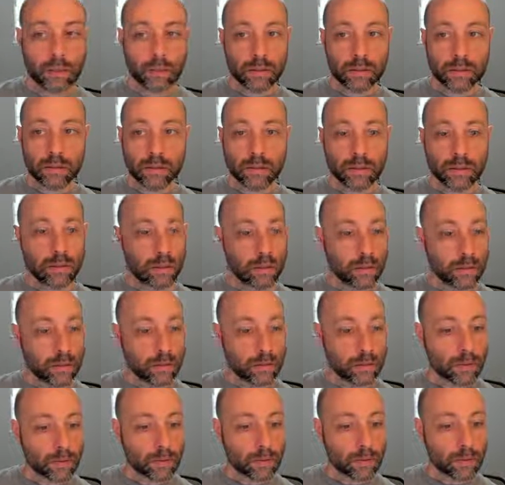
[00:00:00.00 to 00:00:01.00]

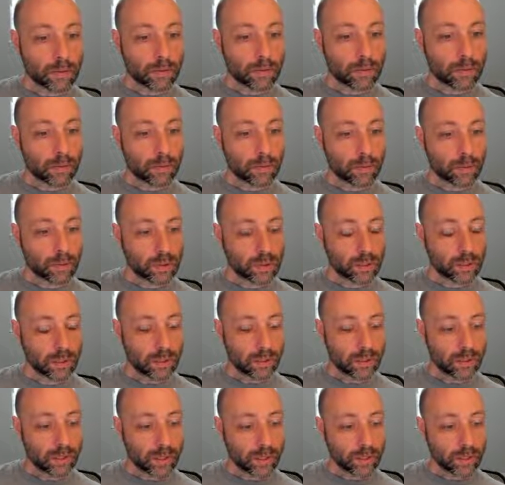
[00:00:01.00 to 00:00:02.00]
So
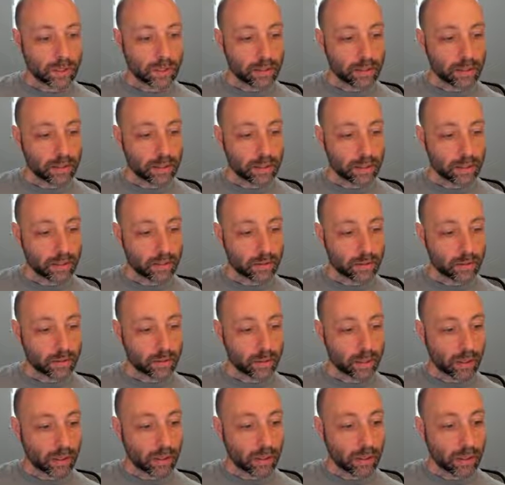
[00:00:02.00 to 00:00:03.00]
let's check this in.
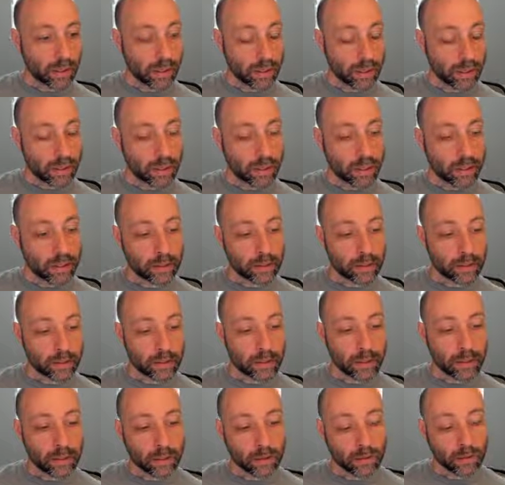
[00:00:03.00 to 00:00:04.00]
And
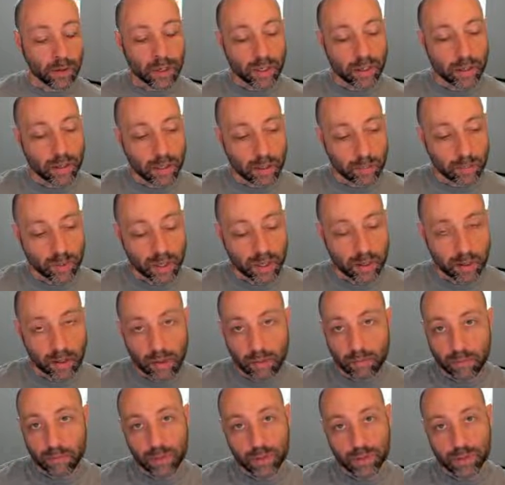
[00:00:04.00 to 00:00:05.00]
a great thing about
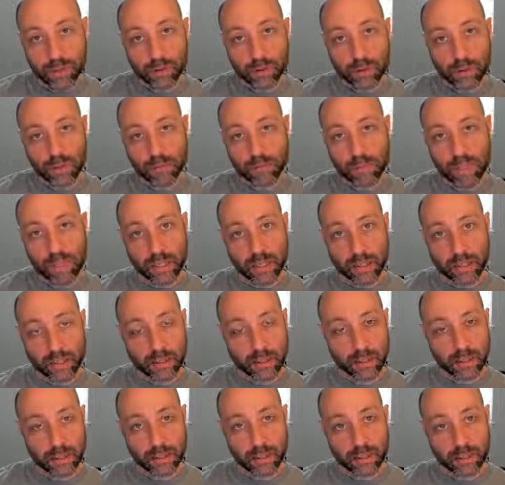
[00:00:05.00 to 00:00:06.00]
conventional
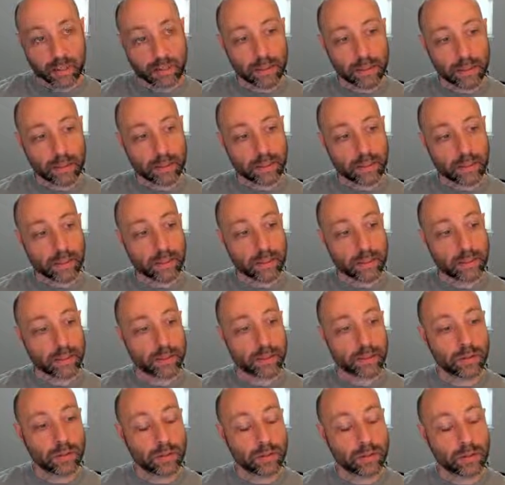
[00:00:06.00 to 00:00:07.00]
commits
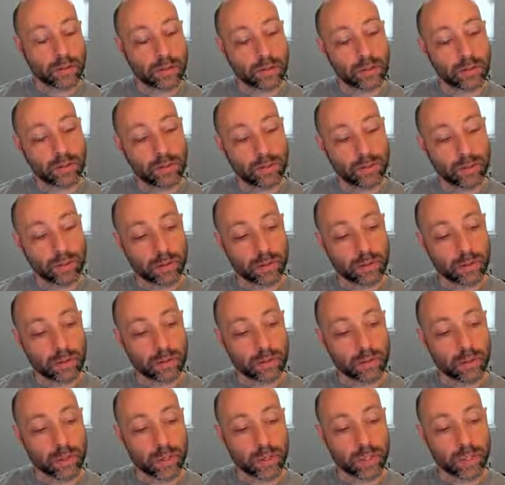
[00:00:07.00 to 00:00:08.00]
is you should
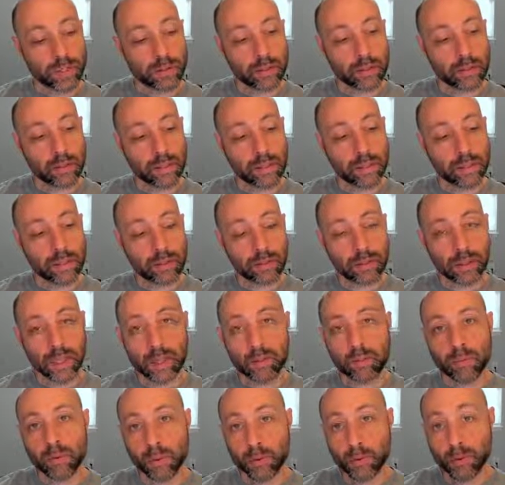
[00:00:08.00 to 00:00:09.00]
always
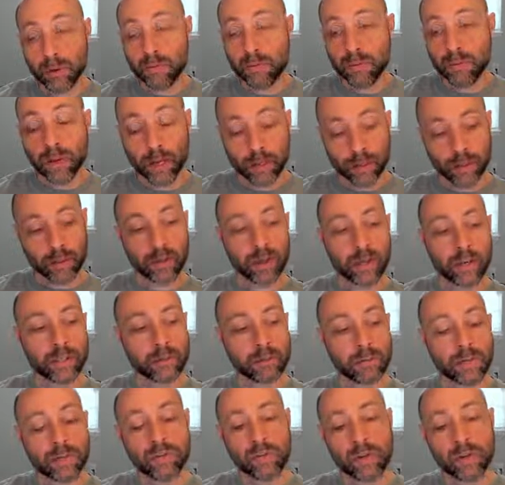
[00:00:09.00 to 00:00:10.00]
label a refactor as a
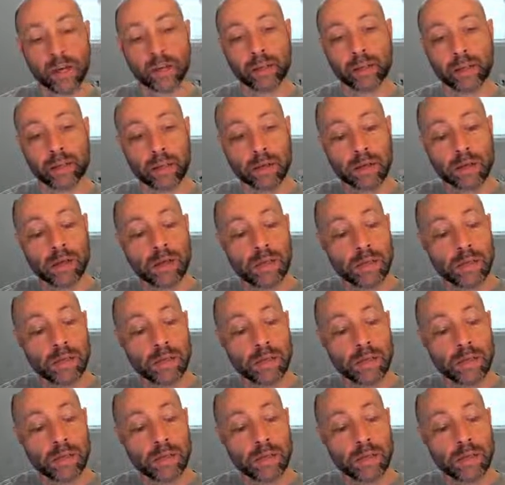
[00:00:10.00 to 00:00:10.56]
refactor.